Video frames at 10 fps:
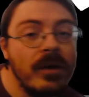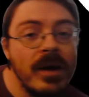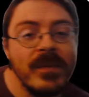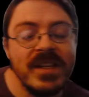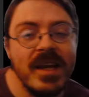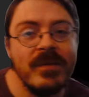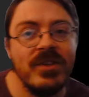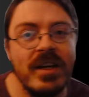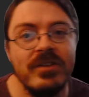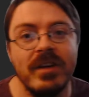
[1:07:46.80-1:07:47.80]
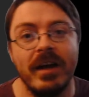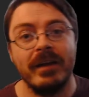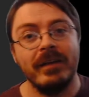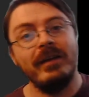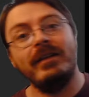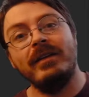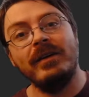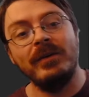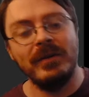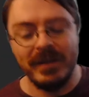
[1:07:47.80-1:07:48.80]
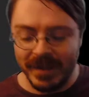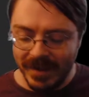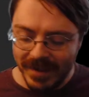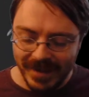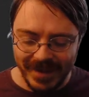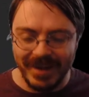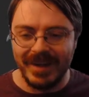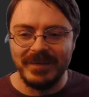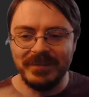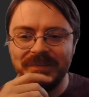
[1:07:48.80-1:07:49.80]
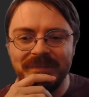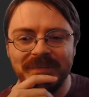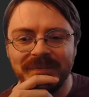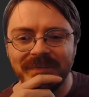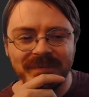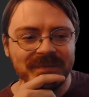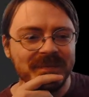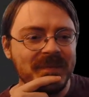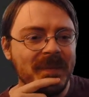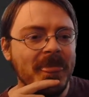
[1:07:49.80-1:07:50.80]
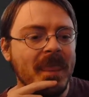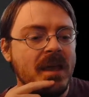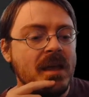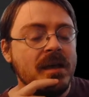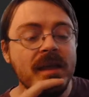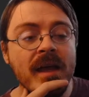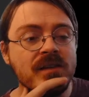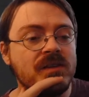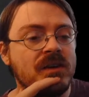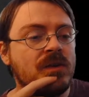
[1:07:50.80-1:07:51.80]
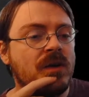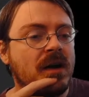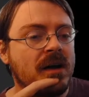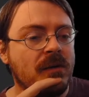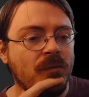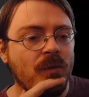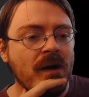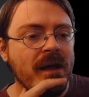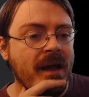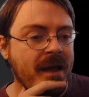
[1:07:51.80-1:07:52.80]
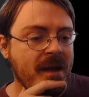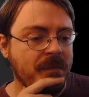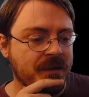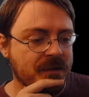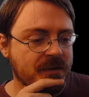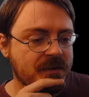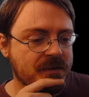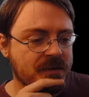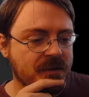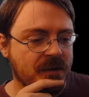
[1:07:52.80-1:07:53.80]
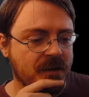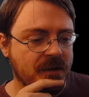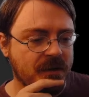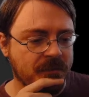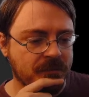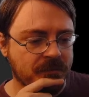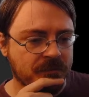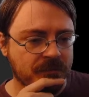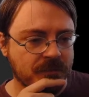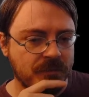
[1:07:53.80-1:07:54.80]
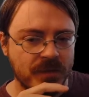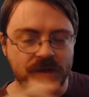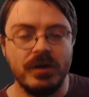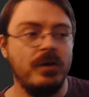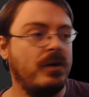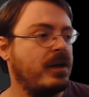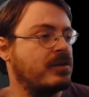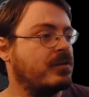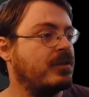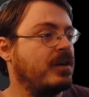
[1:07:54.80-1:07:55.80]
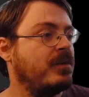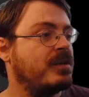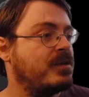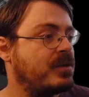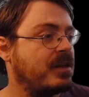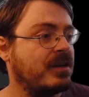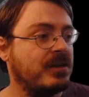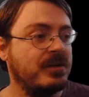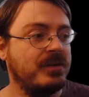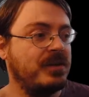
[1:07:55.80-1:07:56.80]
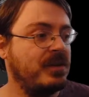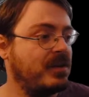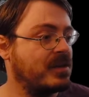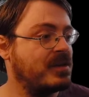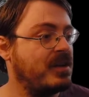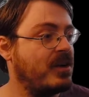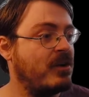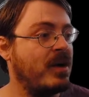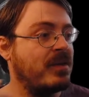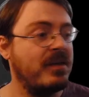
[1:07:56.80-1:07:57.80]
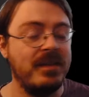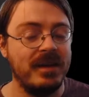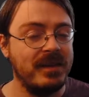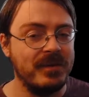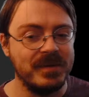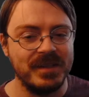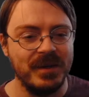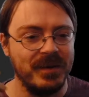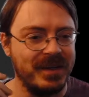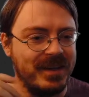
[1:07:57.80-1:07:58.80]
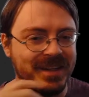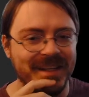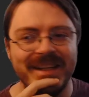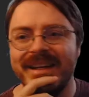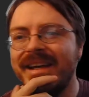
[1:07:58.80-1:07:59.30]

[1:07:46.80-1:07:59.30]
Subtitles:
no, I'm the Damon Change guy. Hello. Um yeah, so what happened? So okay, so for anyone who's here who doesn't know about the thing that was going on,